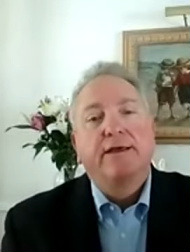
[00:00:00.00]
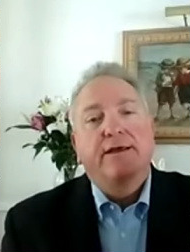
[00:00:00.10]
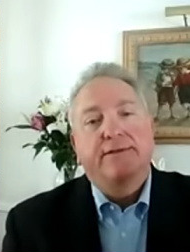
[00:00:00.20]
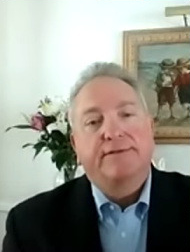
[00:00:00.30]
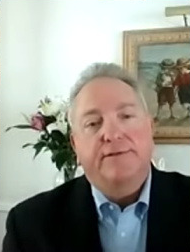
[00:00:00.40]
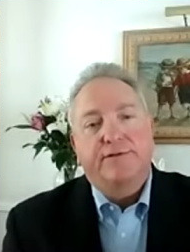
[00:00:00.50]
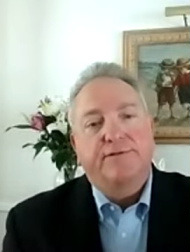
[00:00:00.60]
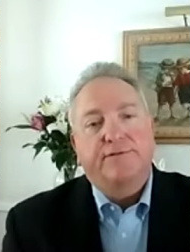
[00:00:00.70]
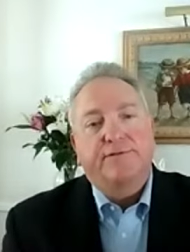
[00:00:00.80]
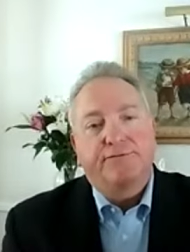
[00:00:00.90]
that you
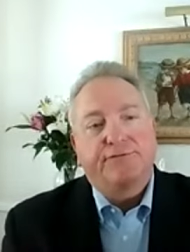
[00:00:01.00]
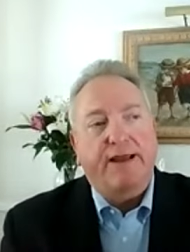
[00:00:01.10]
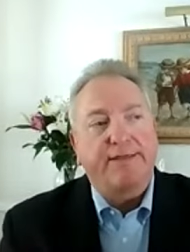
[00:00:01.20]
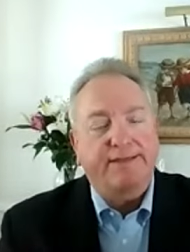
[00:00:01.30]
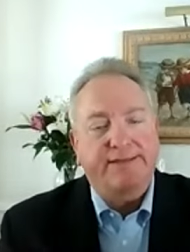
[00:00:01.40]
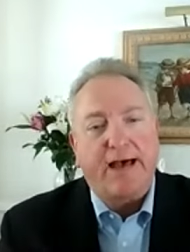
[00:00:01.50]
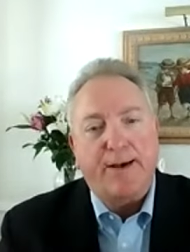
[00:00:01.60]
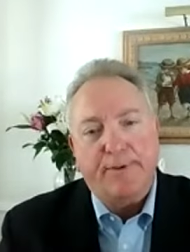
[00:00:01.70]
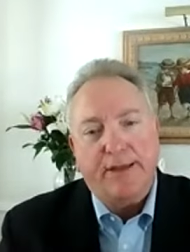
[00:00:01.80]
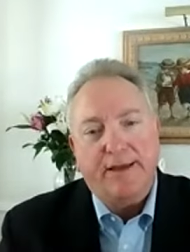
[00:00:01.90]
you find the
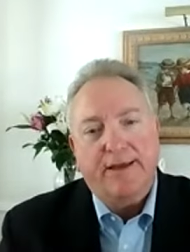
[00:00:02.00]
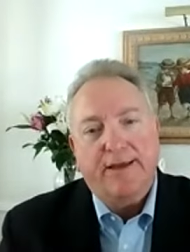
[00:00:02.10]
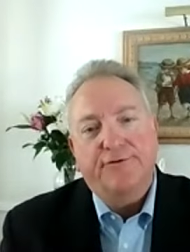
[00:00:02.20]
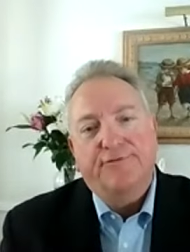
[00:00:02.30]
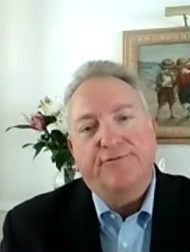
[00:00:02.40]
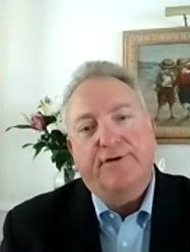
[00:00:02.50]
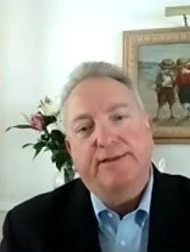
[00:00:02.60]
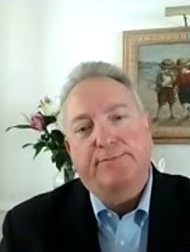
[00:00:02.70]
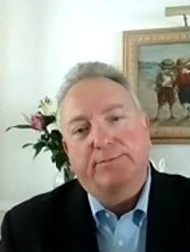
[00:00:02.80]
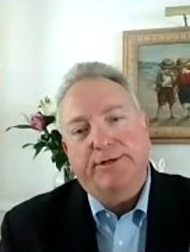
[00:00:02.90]
topic and you find
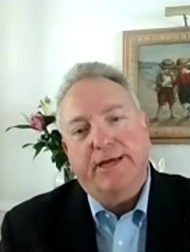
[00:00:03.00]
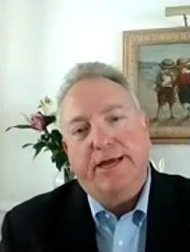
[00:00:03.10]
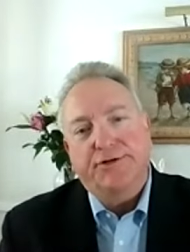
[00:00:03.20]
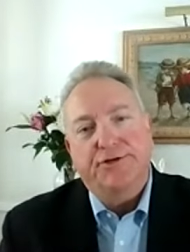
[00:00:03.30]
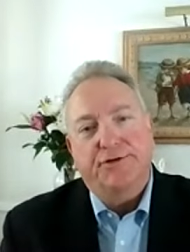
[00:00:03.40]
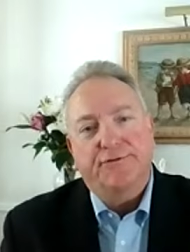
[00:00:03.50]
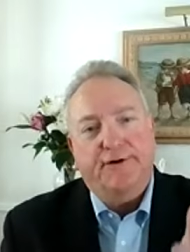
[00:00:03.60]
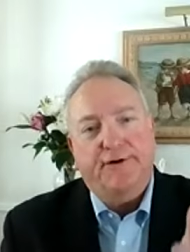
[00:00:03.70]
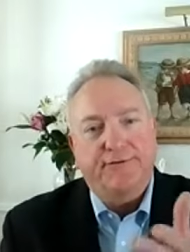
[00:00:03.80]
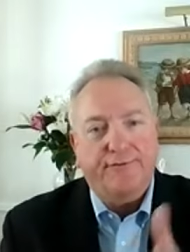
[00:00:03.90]
the publication, you
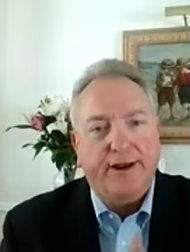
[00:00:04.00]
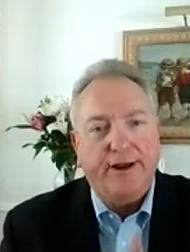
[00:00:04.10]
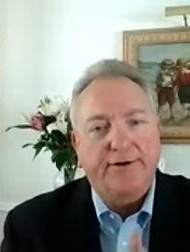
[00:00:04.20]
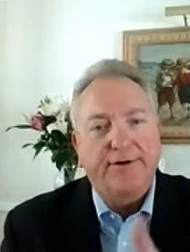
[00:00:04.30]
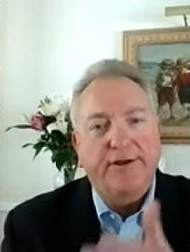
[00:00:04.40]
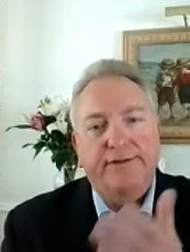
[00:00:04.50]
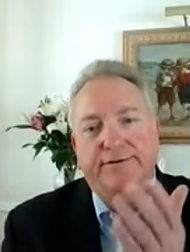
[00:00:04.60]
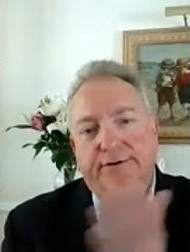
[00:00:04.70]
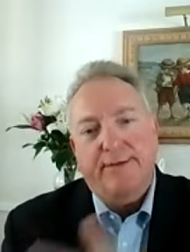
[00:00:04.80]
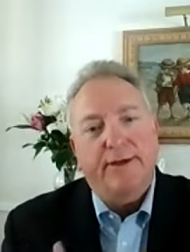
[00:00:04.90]
find the writer, you get their
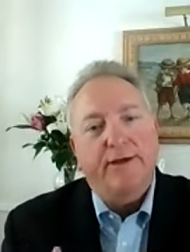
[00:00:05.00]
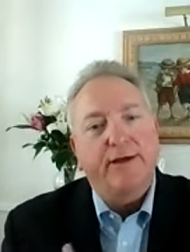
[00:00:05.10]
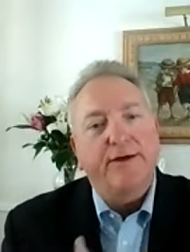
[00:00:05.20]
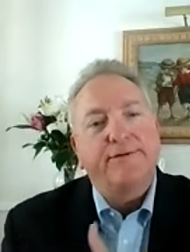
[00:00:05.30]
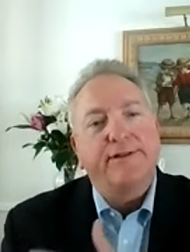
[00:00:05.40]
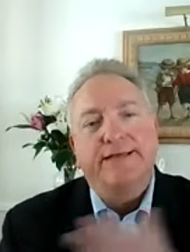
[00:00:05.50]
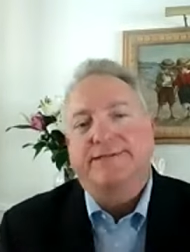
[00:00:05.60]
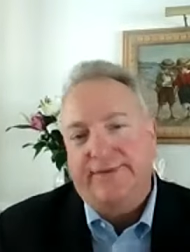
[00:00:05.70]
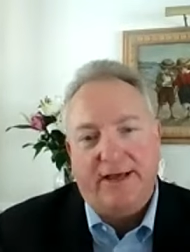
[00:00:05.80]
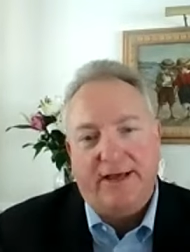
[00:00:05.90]
email. Everything is
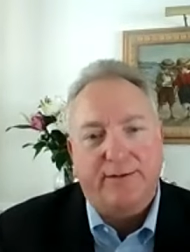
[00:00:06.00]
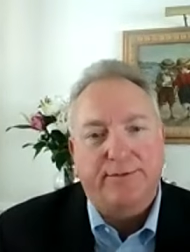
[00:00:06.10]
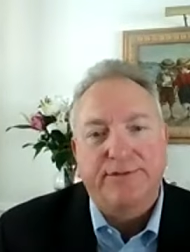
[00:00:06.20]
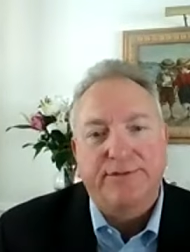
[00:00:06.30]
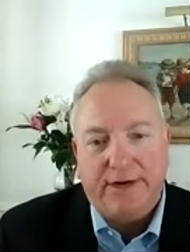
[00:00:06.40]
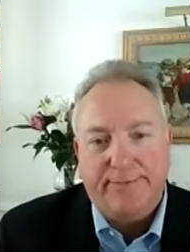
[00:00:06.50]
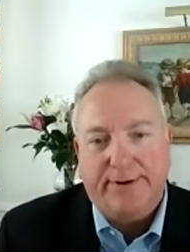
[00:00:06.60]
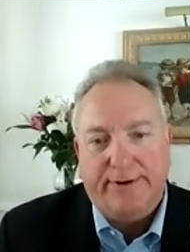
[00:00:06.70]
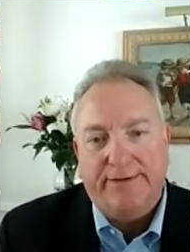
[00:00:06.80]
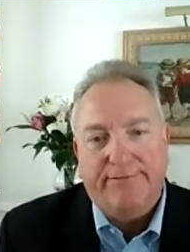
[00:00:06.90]
available to everybody
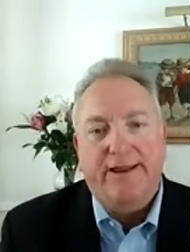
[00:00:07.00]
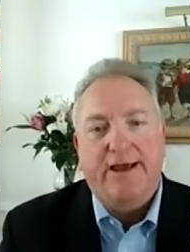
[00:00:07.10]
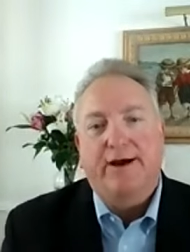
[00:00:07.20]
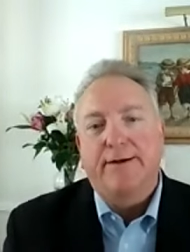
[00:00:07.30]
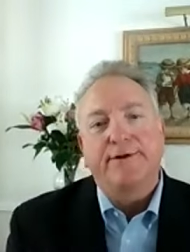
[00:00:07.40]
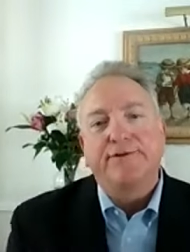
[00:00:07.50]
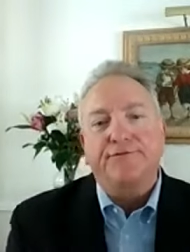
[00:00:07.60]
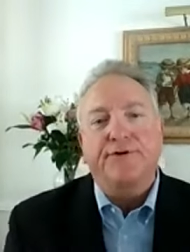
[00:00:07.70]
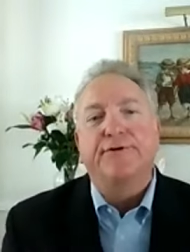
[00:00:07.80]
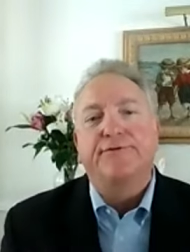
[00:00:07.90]
right now. I mean, there's
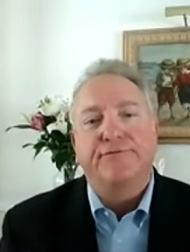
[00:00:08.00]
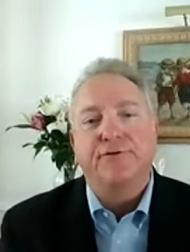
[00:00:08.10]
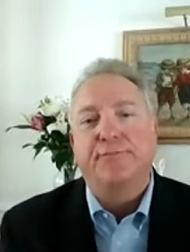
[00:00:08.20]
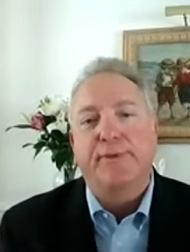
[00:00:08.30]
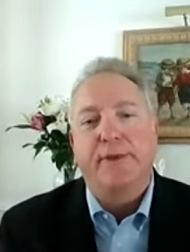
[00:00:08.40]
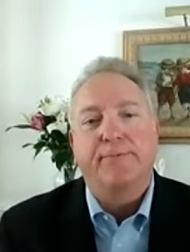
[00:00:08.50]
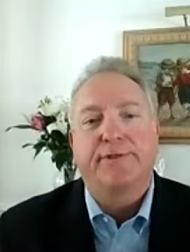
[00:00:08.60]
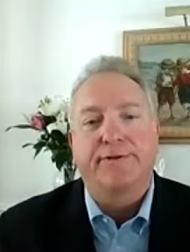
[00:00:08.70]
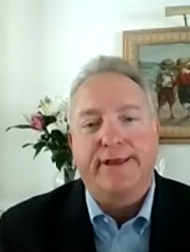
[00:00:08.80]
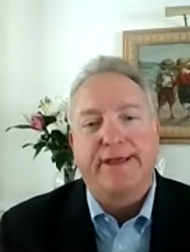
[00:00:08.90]
very few people that are
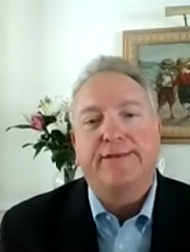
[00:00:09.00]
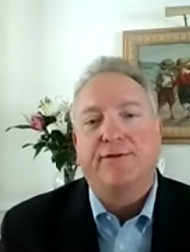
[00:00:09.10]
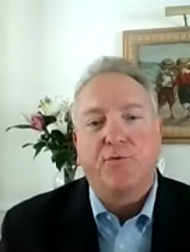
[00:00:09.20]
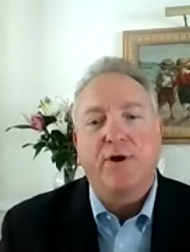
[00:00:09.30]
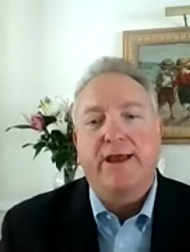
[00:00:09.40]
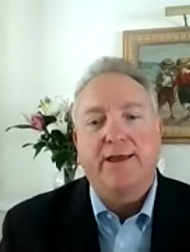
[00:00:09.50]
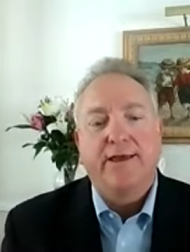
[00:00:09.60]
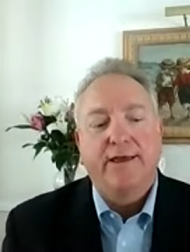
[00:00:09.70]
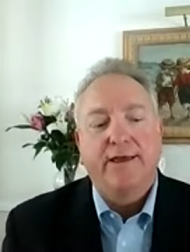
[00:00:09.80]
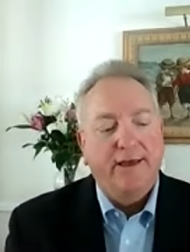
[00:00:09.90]
hidden away.
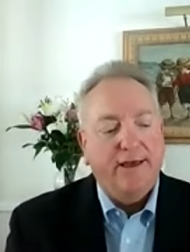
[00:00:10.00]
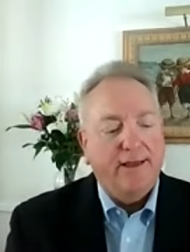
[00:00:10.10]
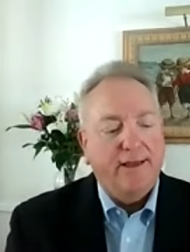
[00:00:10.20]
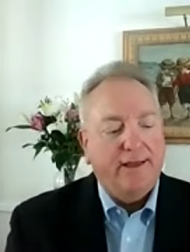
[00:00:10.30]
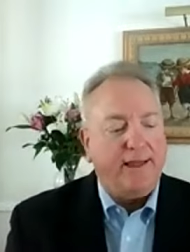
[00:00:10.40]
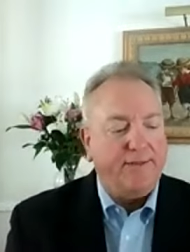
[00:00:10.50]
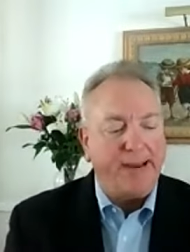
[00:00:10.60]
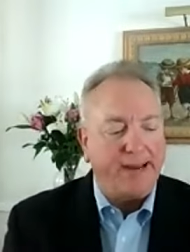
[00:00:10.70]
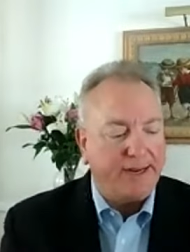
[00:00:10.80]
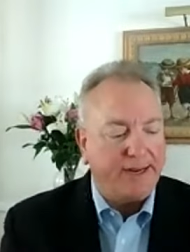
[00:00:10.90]
Now they may
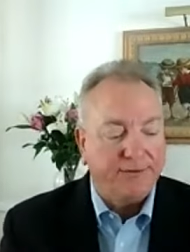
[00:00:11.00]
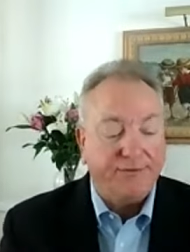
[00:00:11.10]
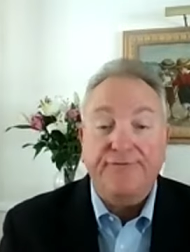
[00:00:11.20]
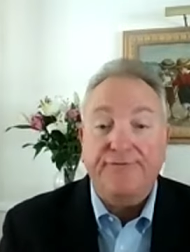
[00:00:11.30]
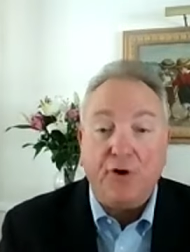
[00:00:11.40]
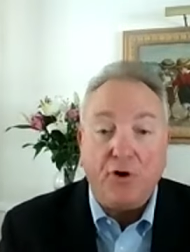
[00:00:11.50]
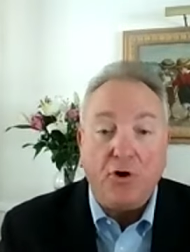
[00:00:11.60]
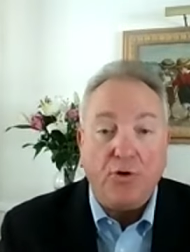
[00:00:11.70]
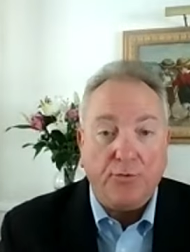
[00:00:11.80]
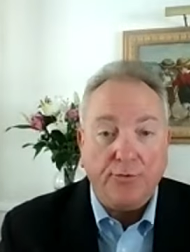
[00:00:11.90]
not answer the phone.
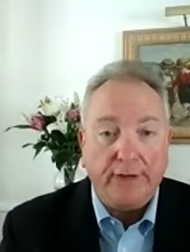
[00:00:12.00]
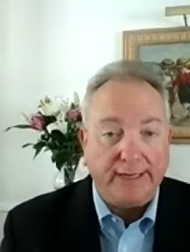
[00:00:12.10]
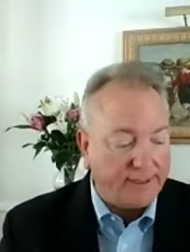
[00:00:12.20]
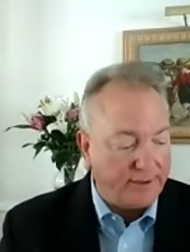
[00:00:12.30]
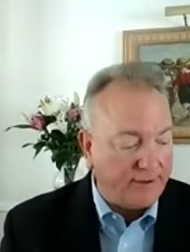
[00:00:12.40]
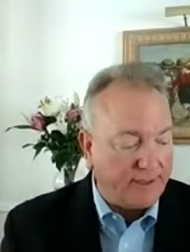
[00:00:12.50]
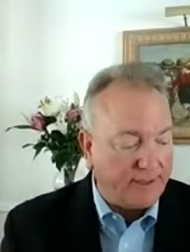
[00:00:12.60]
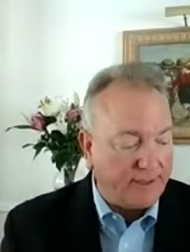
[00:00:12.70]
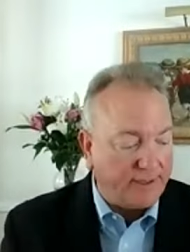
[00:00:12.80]
I can tell you this.